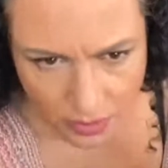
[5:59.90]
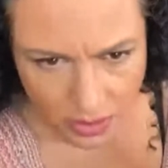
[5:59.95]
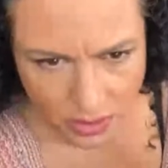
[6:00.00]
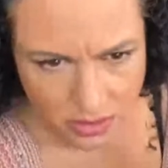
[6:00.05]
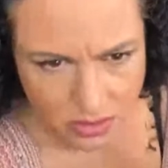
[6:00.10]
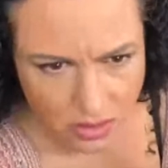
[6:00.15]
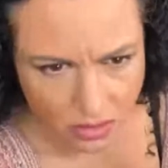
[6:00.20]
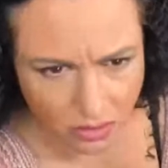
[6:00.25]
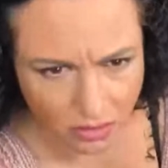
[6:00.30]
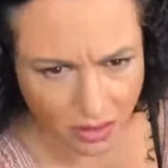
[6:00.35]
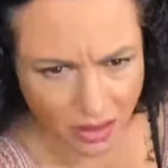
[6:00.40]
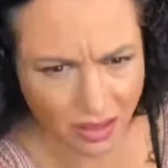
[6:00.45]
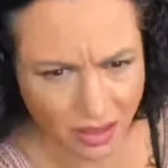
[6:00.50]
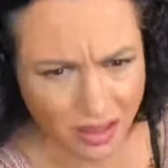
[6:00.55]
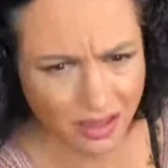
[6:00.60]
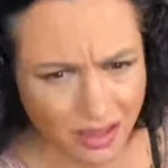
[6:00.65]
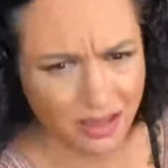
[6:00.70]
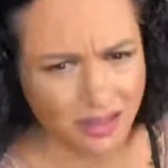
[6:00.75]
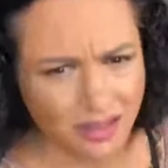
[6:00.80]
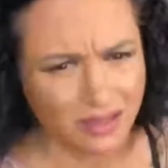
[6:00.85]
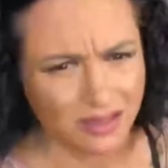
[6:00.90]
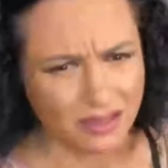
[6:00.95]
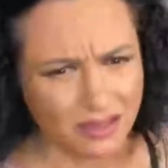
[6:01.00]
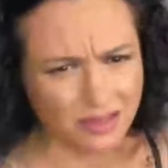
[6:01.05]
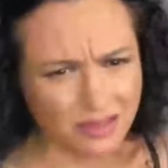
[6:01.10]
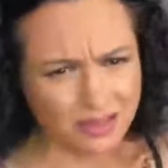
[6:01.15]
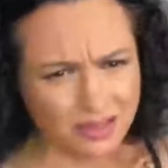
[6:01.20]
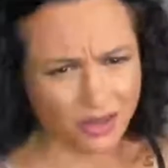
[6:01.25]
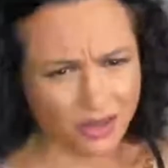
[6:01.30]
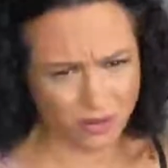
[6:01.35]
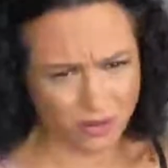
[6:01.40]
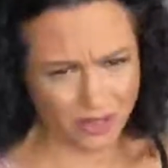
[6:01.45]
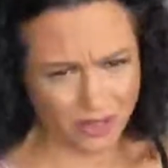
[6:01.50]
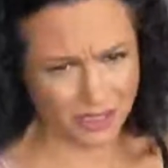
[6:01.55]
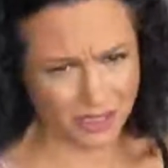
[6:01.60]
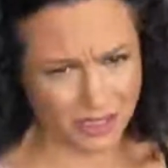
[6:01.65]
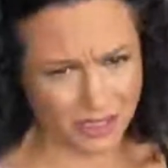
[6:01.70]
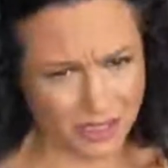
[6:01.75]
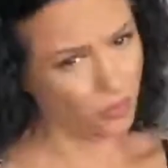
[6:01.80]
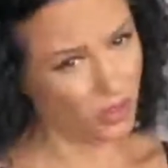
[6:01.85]
No, I don't think so.
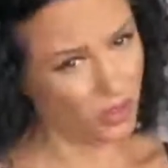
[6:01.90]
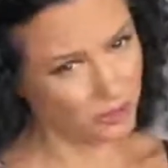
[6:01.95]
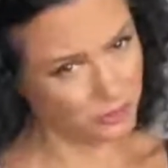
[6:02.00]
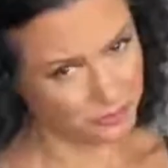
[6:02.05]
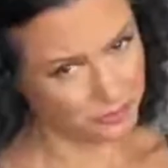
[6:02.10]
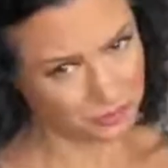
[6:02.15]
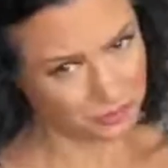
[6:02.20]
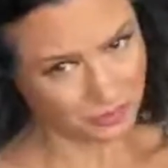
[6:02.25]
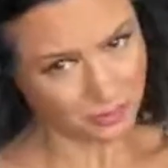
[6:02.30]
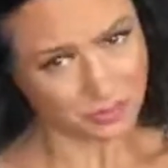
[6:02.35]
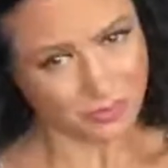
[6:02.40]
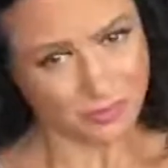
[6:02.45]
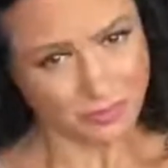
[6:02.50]
All right.